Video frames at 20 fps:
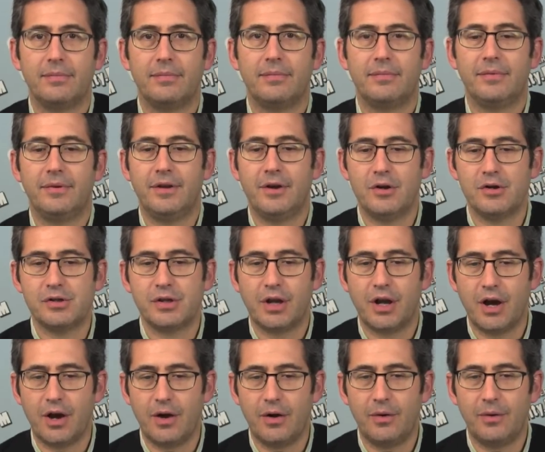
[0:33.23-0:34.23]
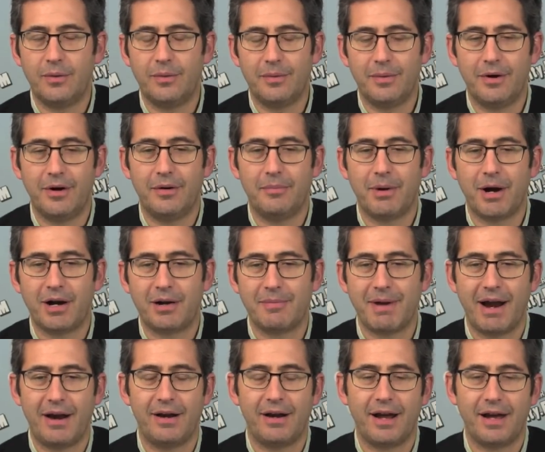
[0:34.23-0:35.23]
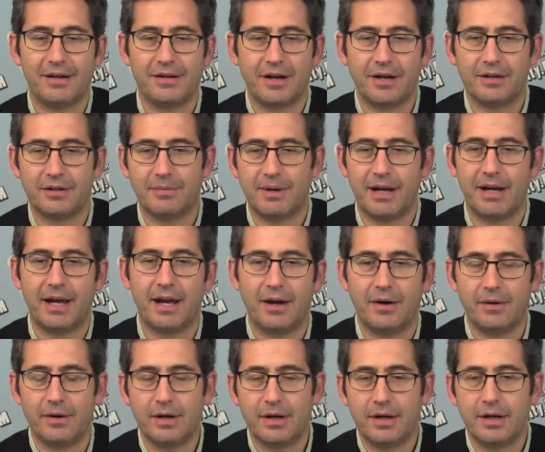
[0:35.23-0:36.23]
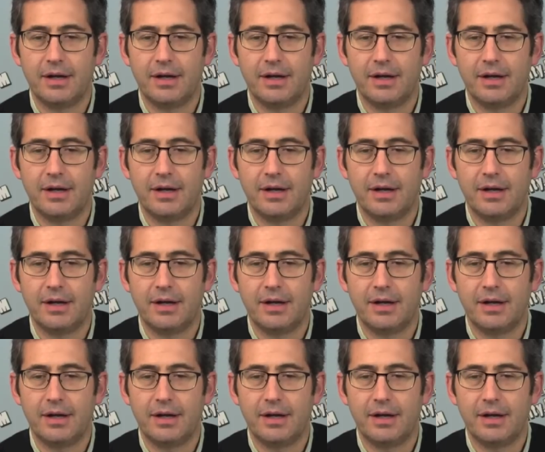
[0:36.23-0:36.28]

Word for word: years ago, uh, Marc Maron and I talked about how